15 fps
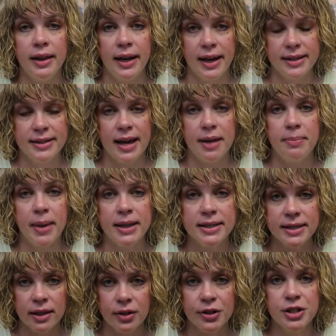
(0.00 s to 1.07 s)
like I said, my
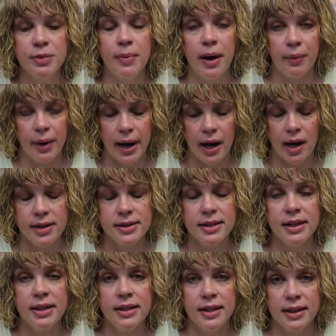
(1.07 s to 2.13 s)
silks, my
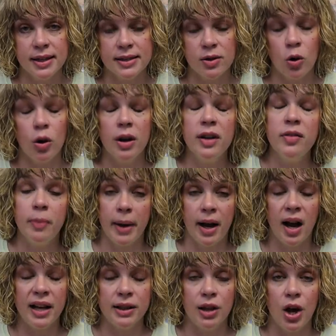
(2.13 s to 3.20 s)
rayons, anything that's, or even my
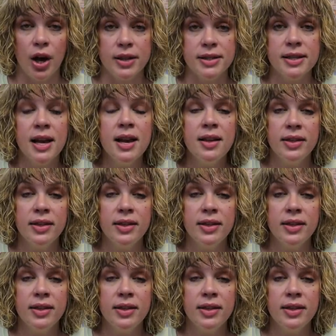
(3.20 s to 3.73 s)
cotton lawns,